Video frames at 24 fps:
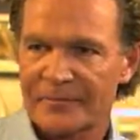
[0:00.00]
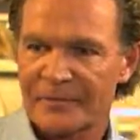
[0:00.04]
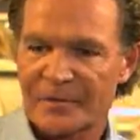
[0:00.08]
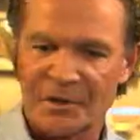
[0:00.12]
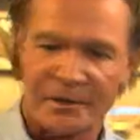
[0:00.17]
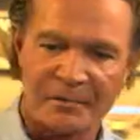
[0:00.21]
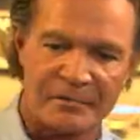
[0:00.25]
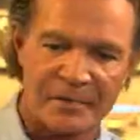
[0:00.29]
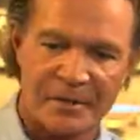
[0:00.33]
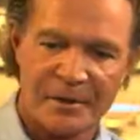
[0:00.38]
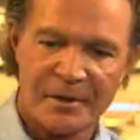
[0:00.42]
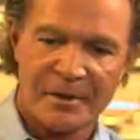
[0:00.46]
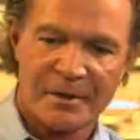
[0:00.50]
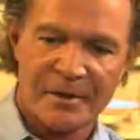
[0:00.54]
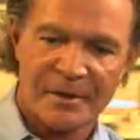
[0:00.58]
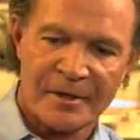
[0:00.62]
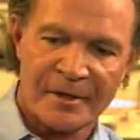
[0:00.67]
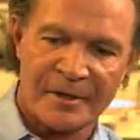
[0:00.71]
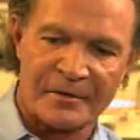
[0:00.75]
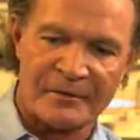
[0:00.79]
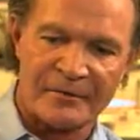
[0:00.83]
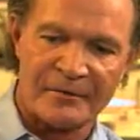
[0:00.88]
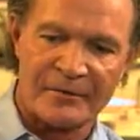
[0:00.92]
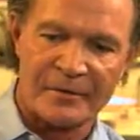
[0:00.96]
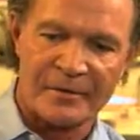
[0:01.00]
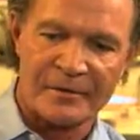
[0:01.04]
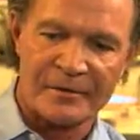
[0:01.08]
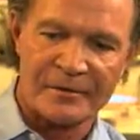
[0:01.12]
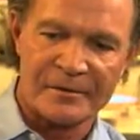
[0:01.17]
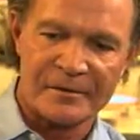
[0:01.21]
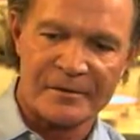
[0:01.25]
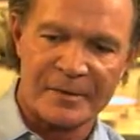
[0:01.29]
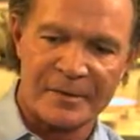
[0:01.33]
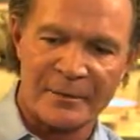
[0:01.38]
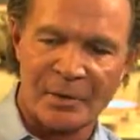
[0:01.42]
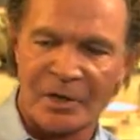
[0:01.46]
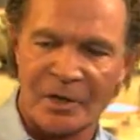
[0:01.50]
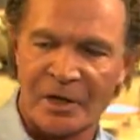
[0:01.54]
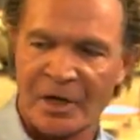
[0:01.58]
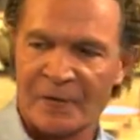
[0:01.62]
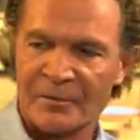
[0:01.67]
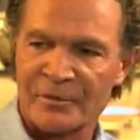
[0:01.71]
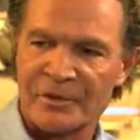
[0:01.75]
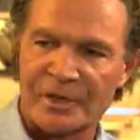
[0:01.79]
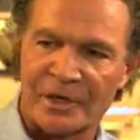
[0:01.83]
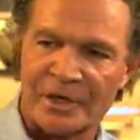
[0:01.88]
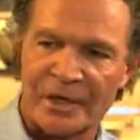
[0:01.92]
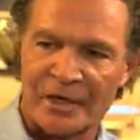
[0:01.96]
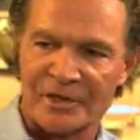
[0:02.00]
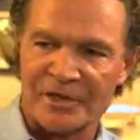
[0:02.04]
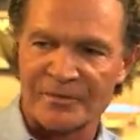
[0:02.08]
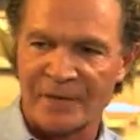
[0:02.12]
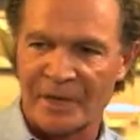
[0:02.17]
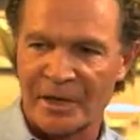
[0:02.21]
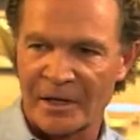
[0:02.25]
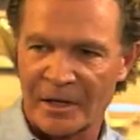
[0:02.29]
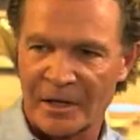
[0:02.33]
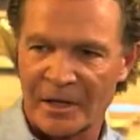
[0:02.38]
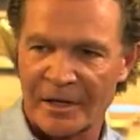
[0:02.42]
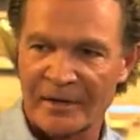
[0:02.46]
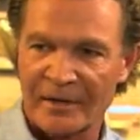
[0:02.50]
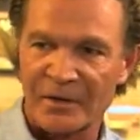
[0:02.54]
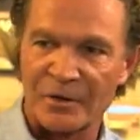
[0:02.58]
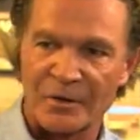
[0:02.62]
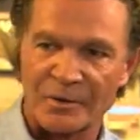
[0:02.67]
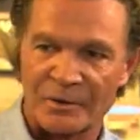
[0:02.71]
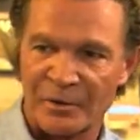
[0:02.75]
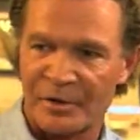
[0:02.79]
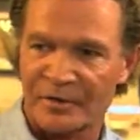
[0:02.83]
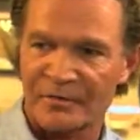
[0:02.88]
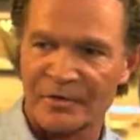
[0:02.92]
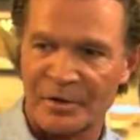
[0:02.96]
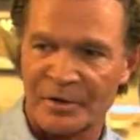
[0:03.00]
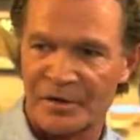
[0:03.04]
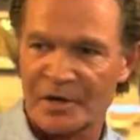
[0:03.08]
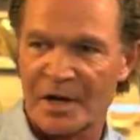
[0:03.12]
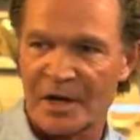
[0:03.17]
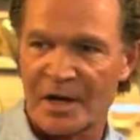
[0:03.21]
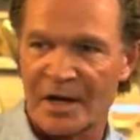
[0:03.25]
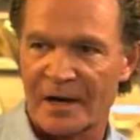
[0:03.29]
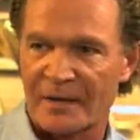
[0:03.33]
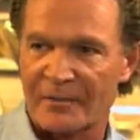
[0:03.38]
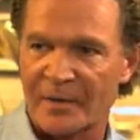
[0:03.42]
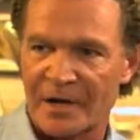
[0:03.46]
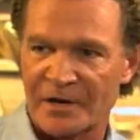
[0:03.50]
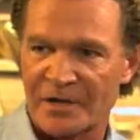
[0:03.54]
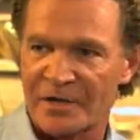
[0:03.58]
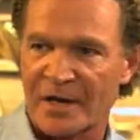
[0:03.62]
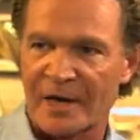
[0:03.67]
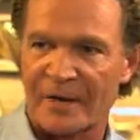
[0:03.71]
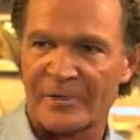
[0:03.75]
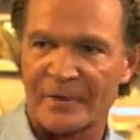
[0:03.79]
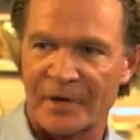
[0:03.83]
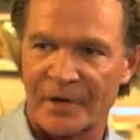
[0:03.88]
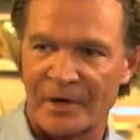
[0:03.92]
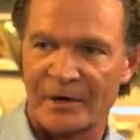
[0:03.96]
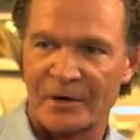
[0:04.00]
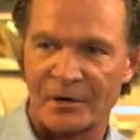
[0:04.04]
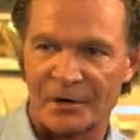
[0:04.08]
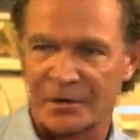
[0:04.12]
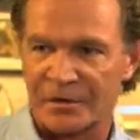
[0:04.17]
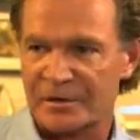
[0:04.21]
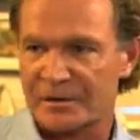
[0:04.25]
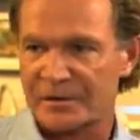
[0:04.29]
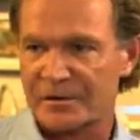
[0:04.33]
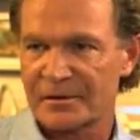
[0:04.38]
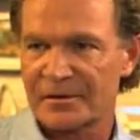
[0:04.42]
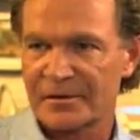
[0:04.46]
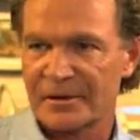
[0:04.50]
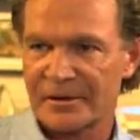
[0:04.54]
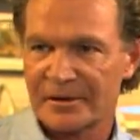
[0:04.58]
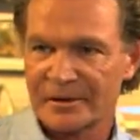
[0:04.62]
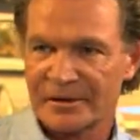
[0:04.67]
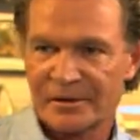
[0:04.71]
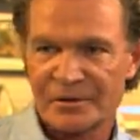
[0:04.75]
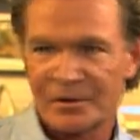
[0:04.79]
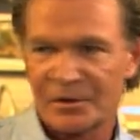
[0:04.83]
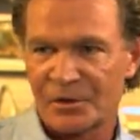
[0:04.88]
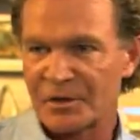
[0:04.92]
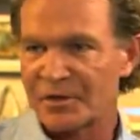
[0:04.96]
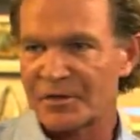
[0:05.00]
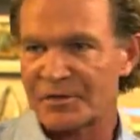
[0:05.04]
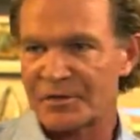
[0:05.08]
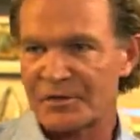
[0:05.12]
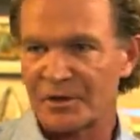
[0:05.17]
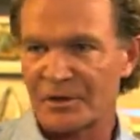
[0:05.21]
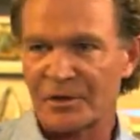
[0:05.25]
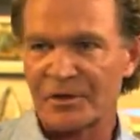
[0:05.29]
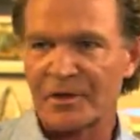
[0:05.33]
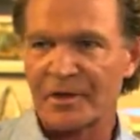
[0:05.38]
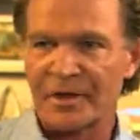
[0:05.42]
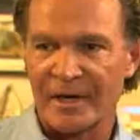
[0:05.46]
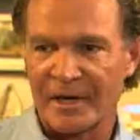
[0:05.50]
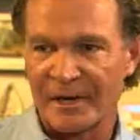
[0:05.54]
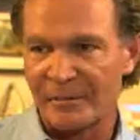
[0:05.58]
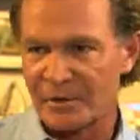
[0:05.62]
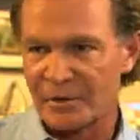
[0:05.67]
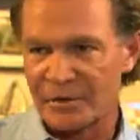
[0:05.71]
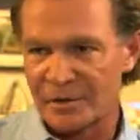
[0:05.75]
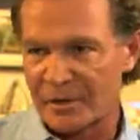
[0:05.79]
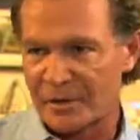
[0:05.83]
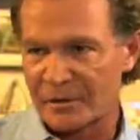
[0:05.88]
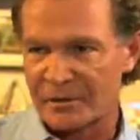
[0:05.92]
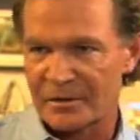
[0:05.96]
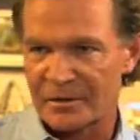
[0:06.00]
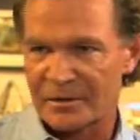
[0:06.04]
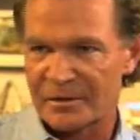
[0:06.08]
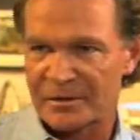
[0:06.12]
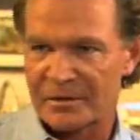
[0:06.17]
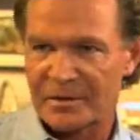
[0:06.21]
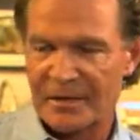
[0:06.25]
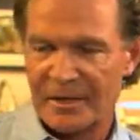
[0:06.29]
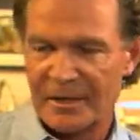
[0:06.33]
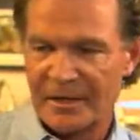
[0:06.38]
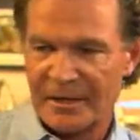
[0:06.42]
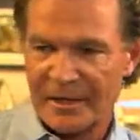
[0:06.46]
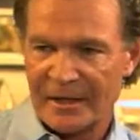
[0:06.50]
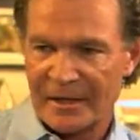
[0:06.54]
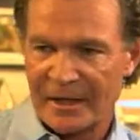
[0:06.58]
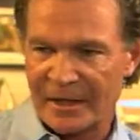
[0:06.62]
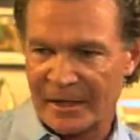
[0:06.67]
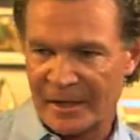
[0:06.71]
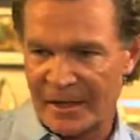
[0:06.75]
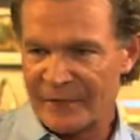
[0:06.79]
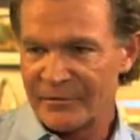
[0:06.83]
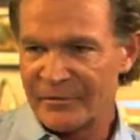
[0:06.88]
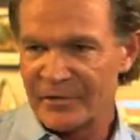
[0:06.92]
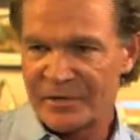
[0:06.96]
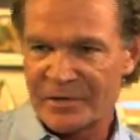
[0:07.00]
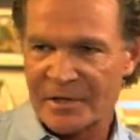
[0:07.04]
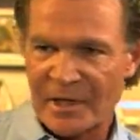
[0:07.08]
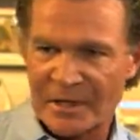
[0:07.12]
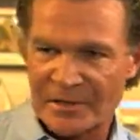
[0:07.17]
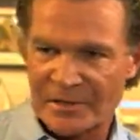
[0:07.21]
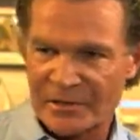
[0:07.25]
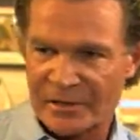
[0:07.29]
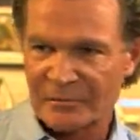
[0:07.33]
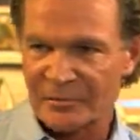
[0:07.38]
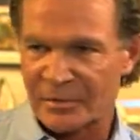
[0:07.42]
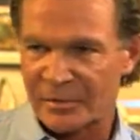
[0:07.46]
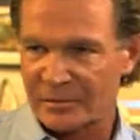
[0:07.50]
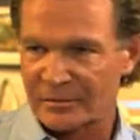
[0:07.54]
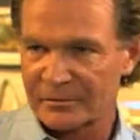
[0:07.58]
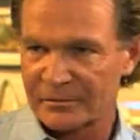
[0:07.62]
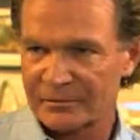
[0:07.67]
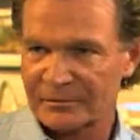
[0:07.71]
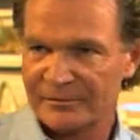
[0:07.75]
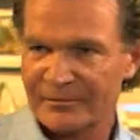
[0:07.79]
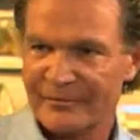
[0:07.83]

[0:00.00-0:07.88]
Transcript: So if someone comes and cuts my lawn and they do a perfect job, I stop and I notice. So do the neighbors notice. And life is that simple.